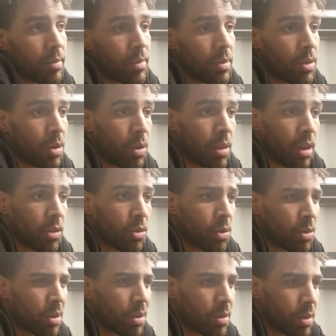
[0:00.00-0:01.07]
you know, things
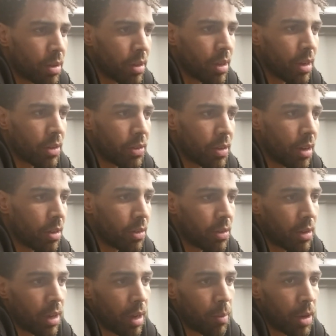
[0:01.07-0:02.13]
will kind of stay the
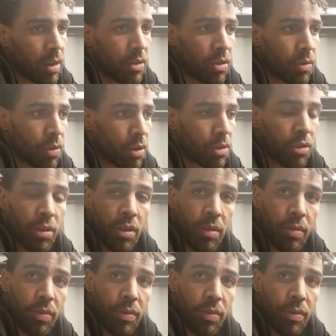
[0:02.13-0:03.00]
same, and it's unfortunate.